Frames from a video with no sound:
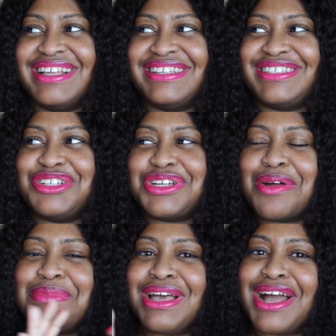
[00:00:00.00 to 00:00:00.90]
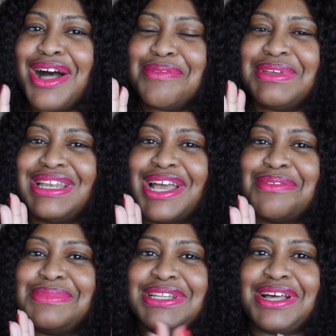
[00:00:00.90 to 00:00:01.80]
So drop me a comment
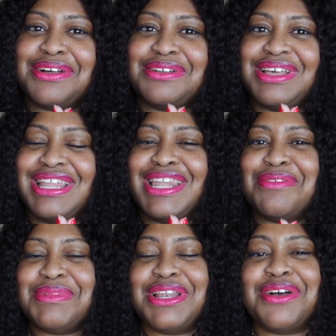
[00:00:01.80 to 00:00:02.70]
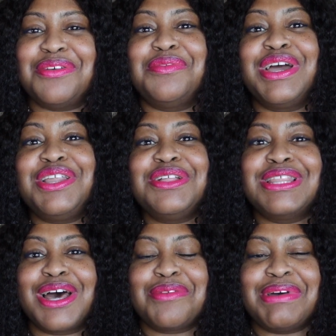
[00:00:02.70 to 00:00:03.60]
down below and let me know, what do you
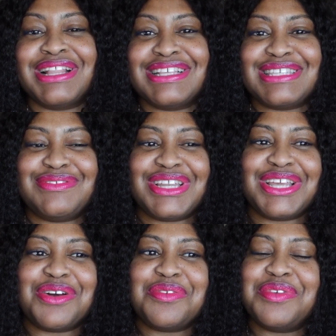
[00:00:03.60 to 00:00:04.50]
thought about this video?